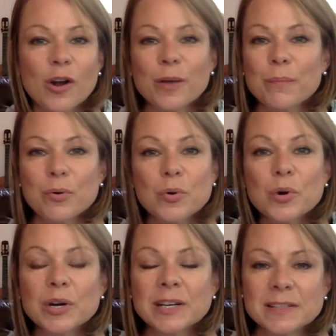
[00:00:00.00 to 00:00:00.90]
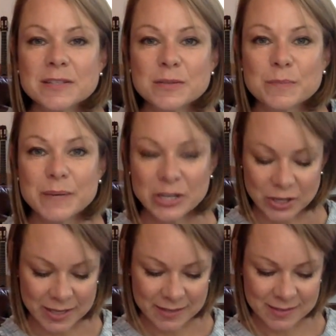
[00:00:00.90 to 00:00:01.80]
are the poor in
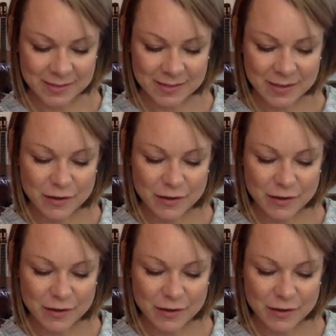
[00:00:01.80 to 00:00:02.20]
spirit,